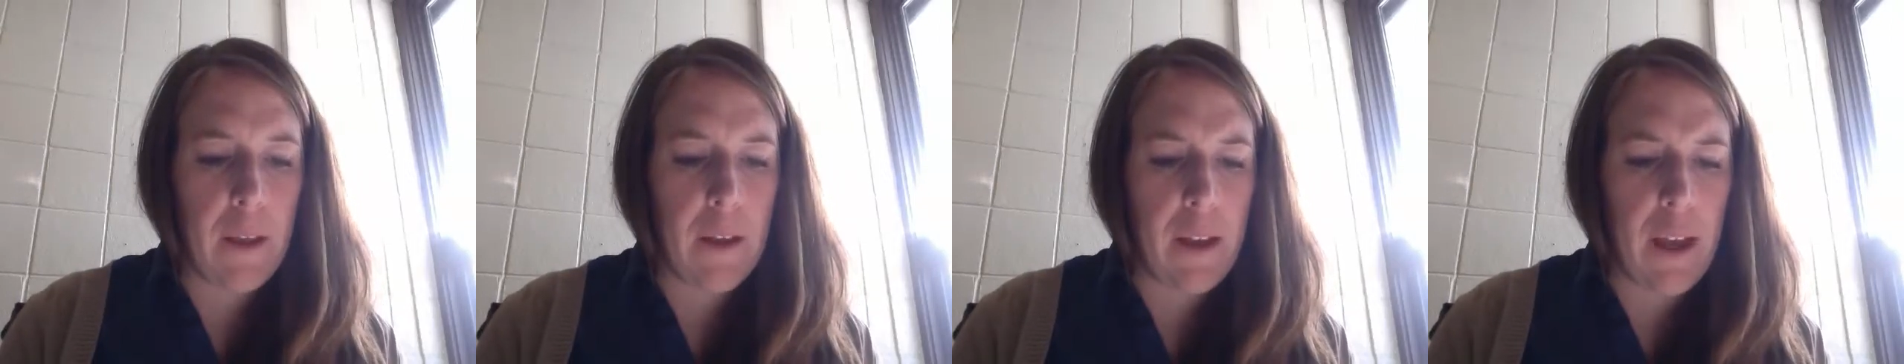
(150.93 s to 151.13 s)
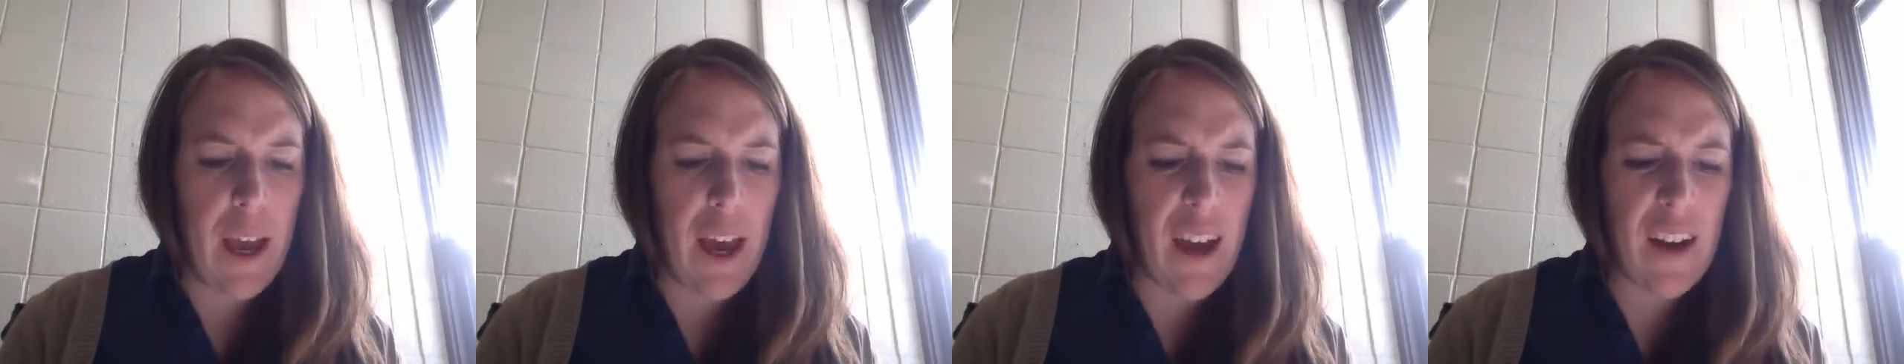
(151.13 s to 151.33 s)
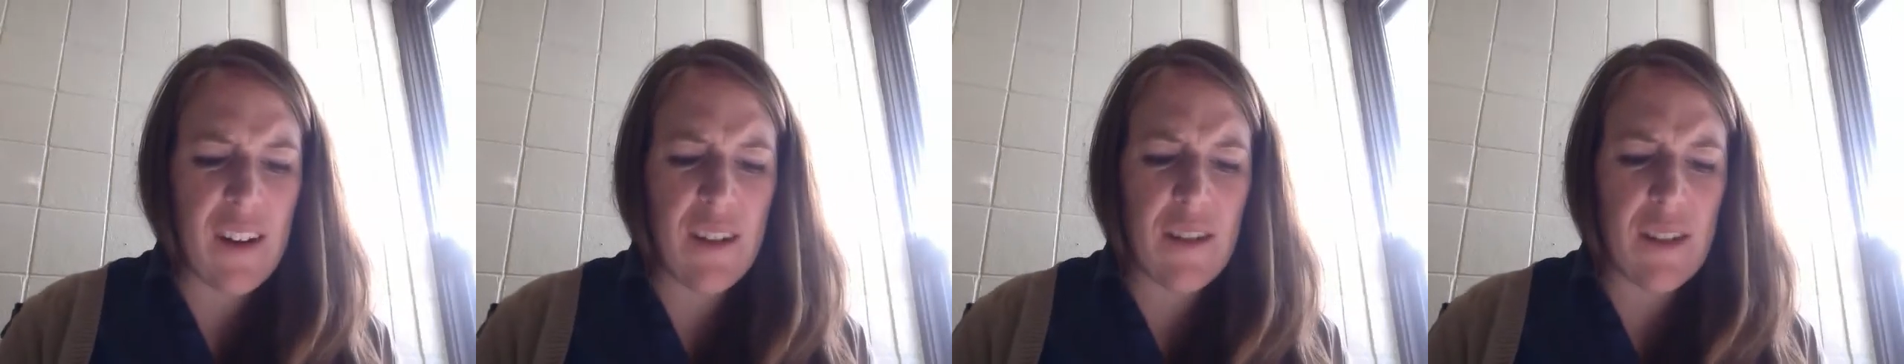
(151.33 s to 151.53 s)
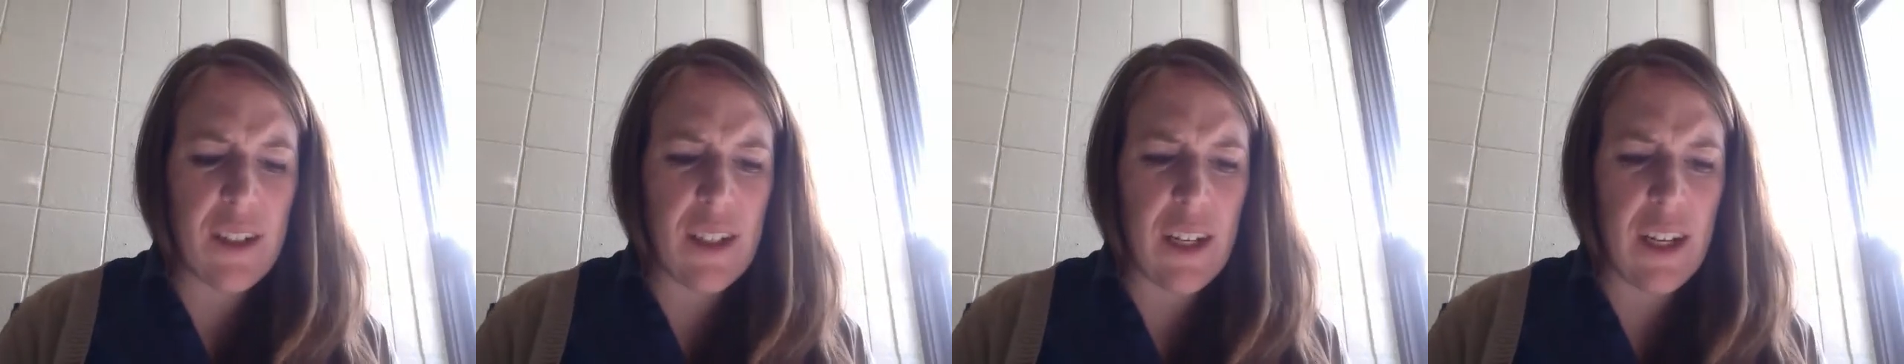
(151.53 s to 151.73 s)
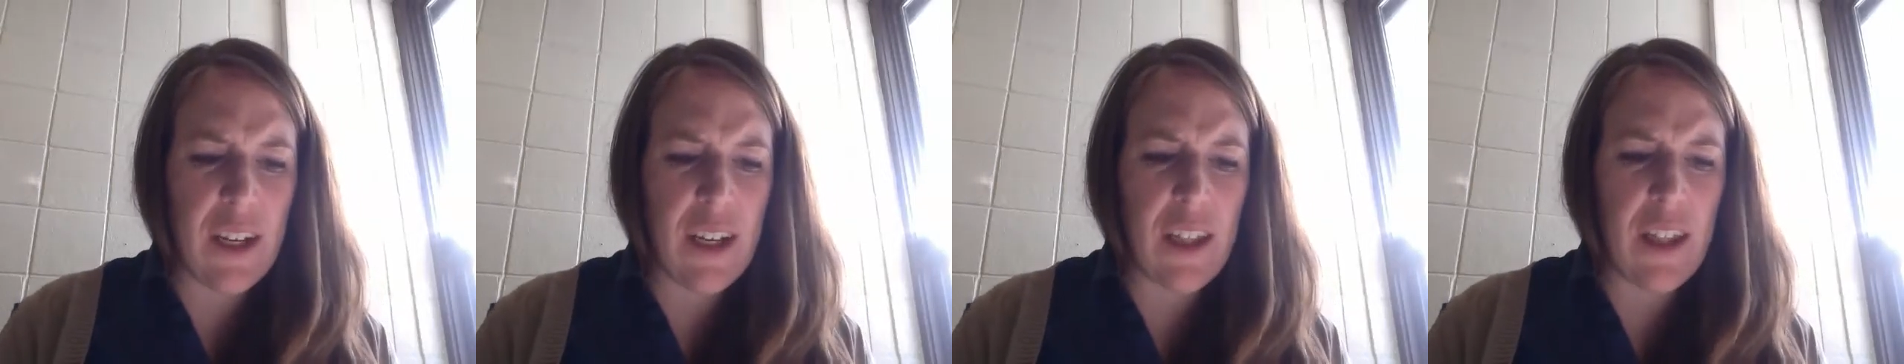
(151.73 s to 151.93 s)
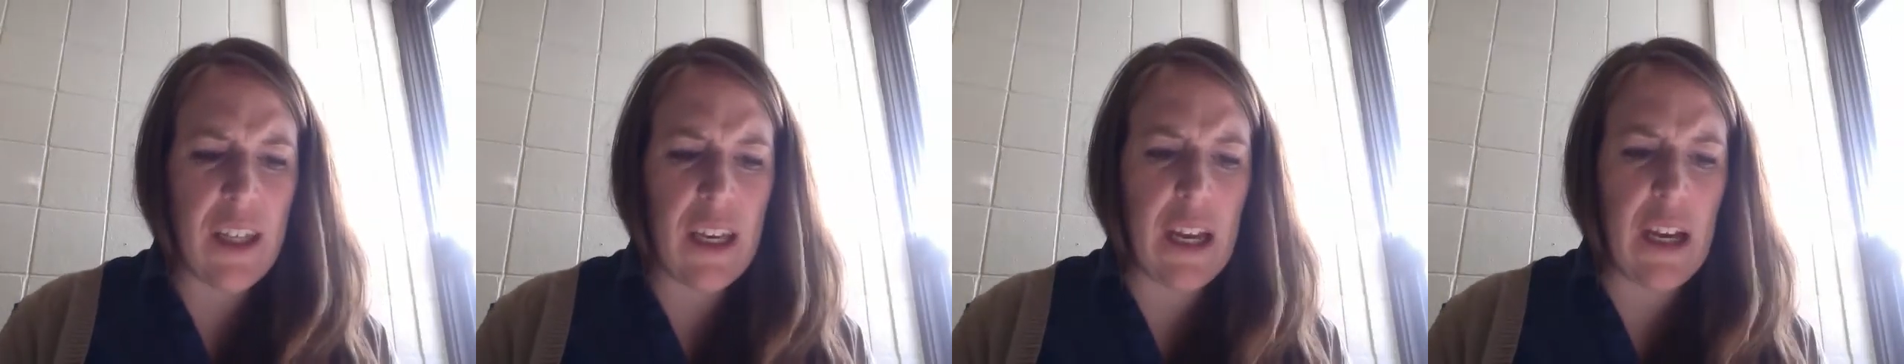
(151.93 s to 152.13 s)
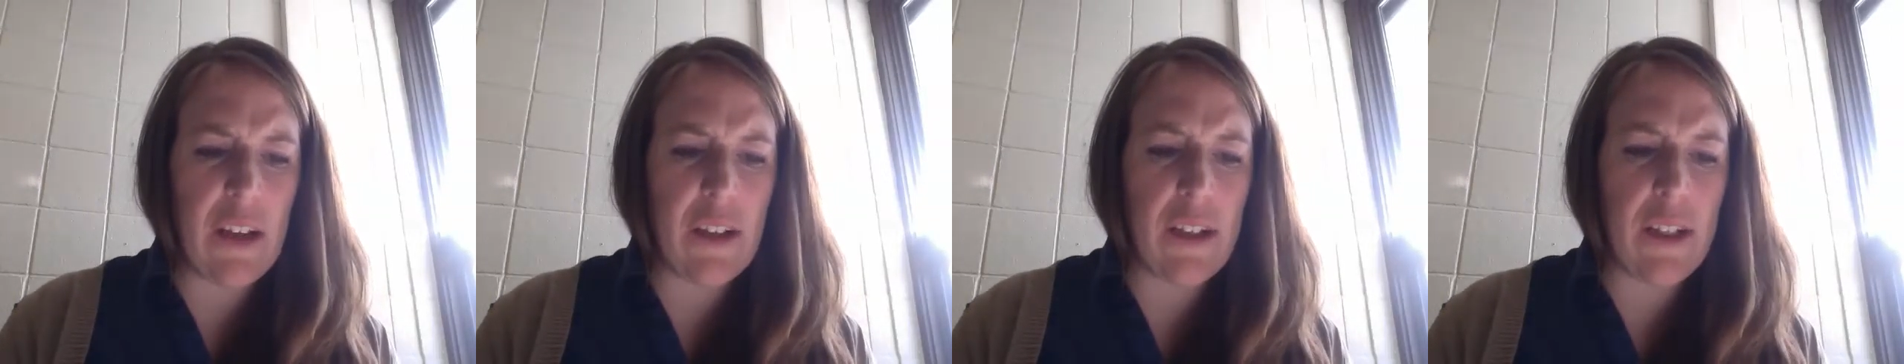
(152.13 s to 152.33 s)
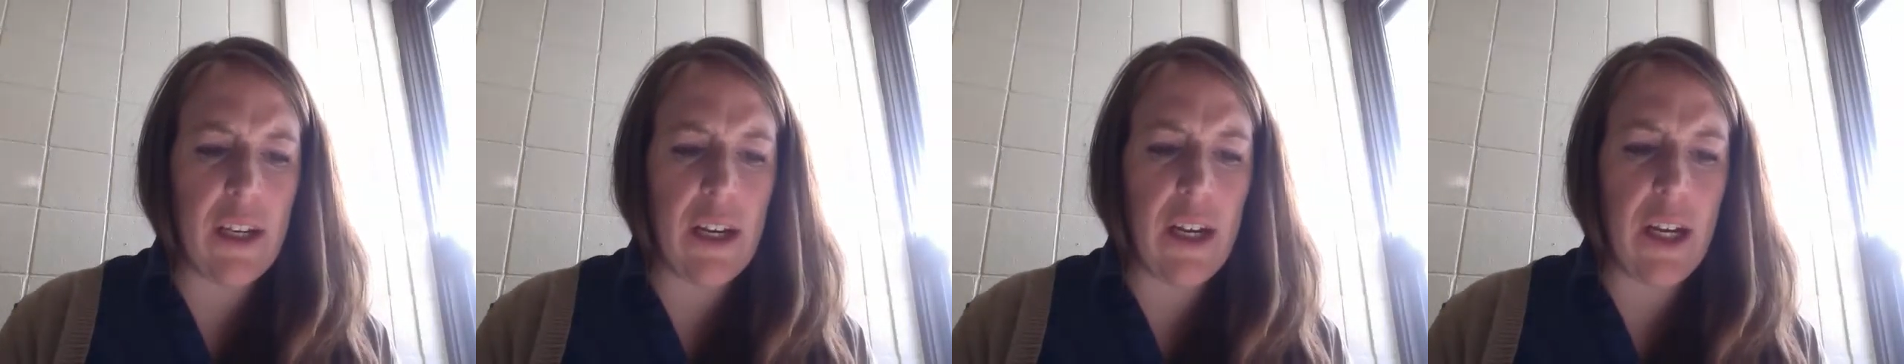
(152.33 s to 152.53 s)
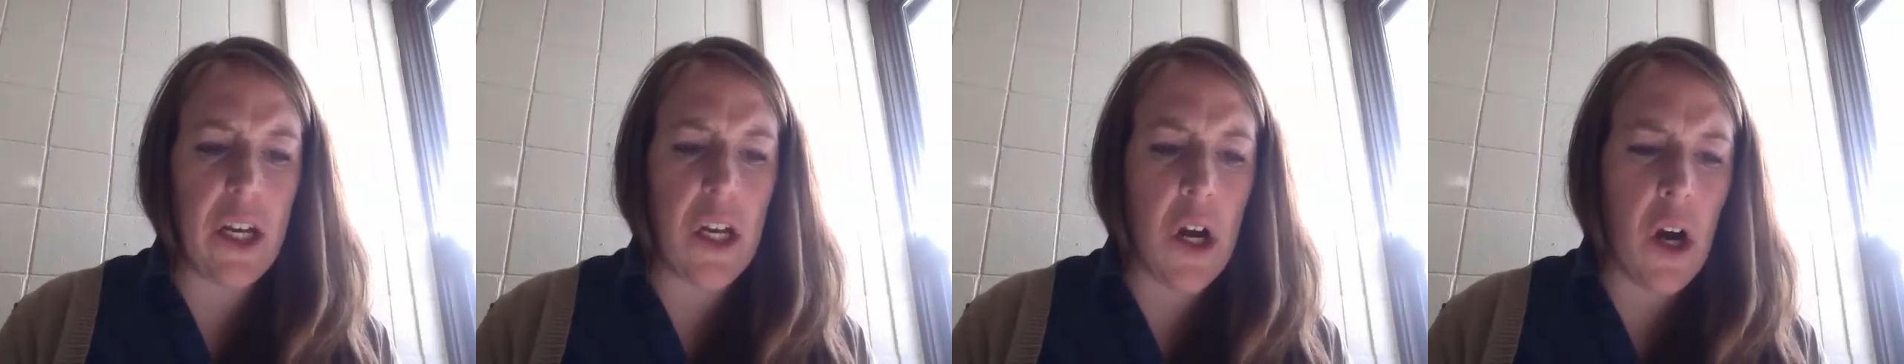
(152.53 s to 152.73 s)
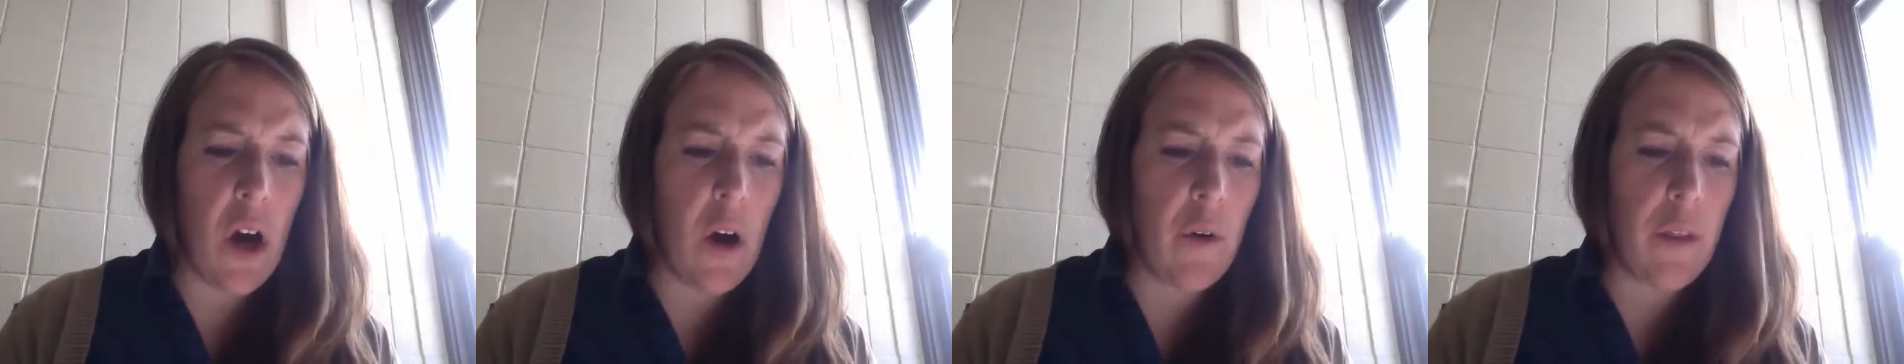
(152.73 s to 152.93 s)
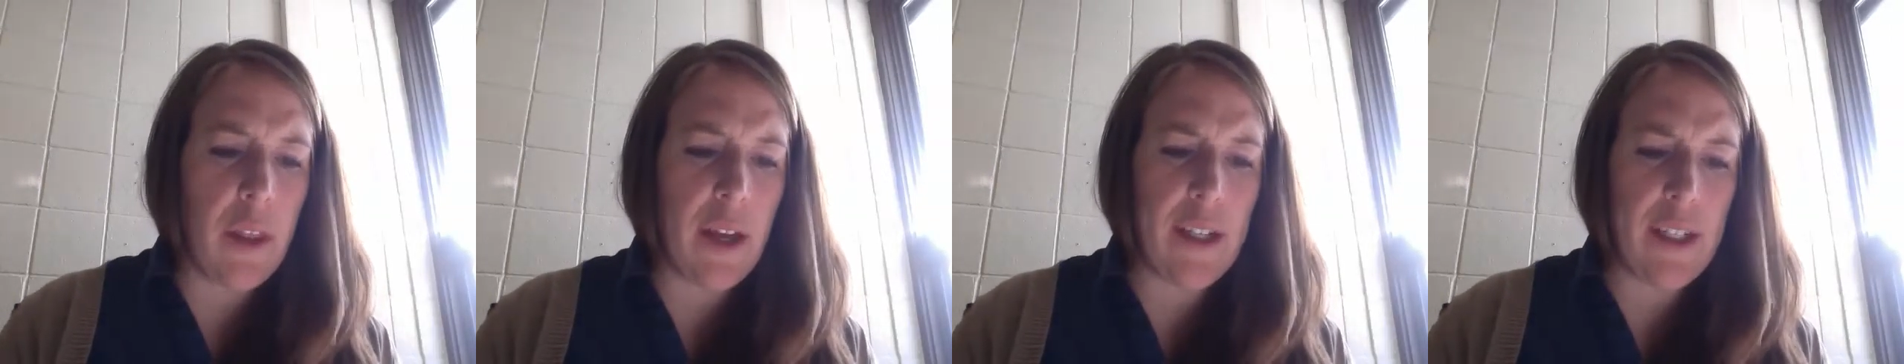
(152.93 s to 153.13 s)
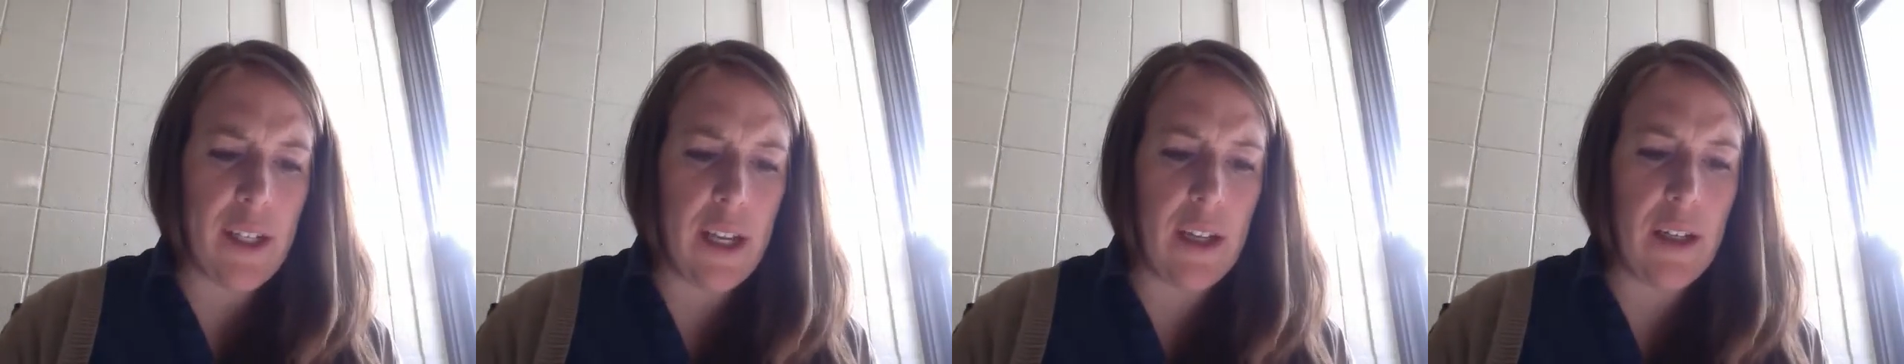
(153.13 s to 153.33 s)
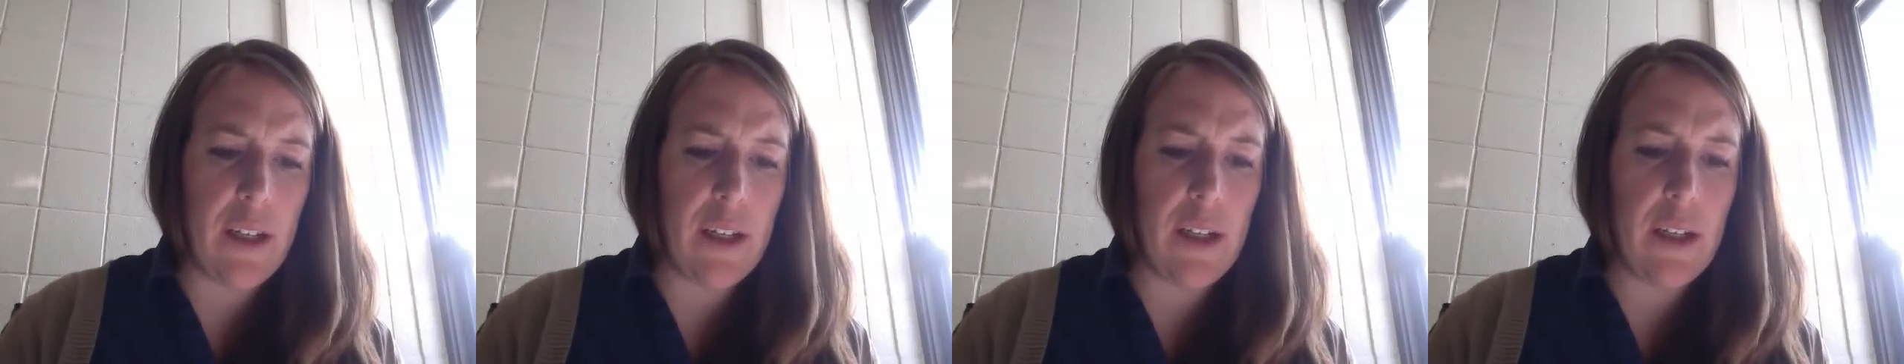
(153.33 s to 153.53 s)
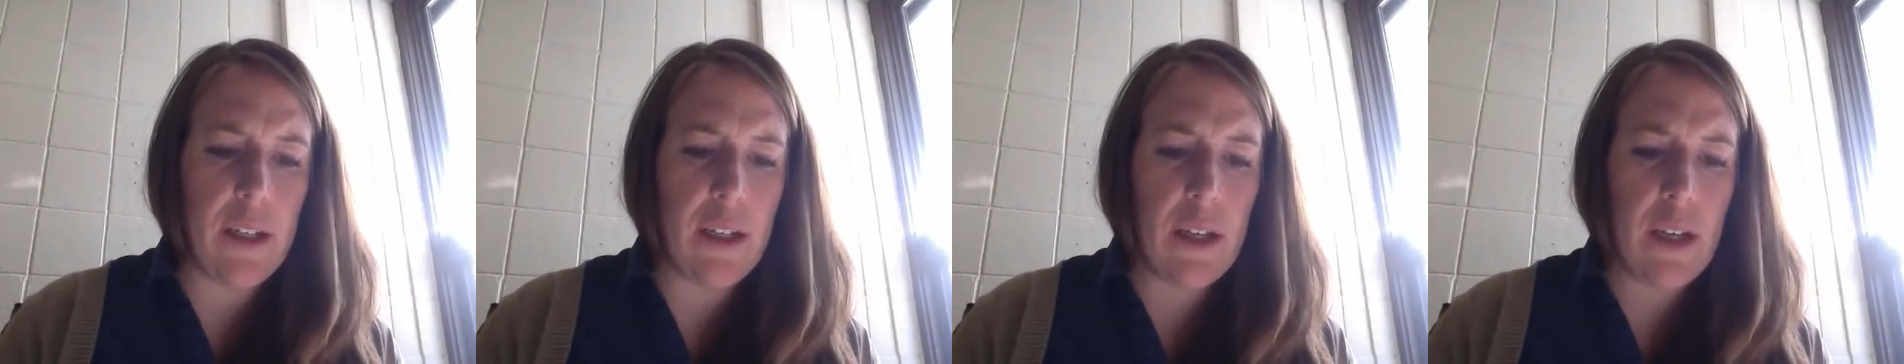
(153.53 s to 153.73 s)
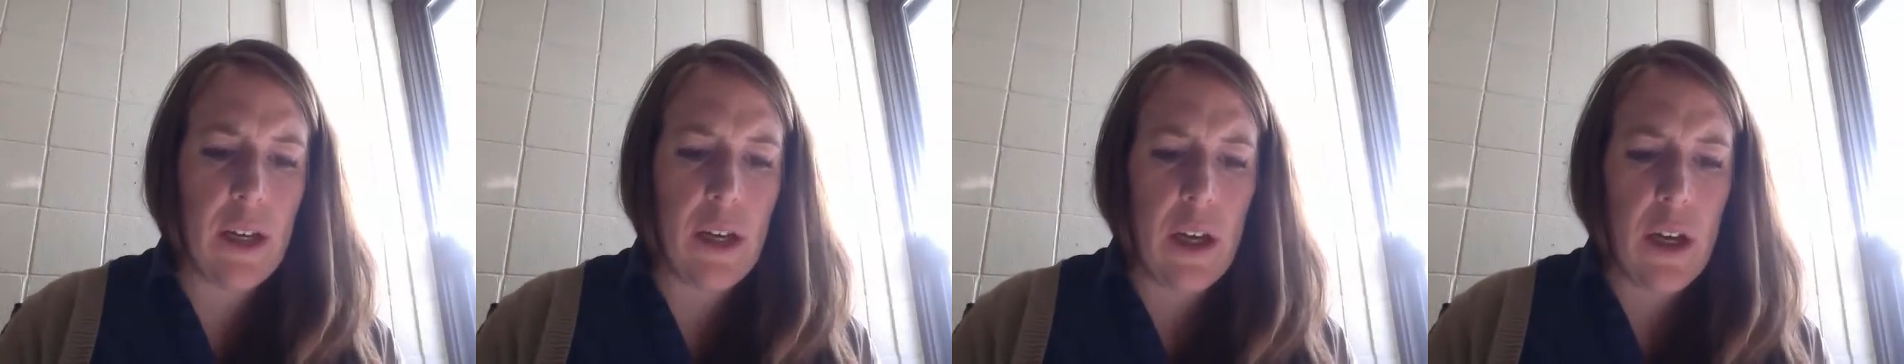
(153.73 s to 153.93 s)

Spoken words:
Okay, I don't see anything else that I know in that sentence.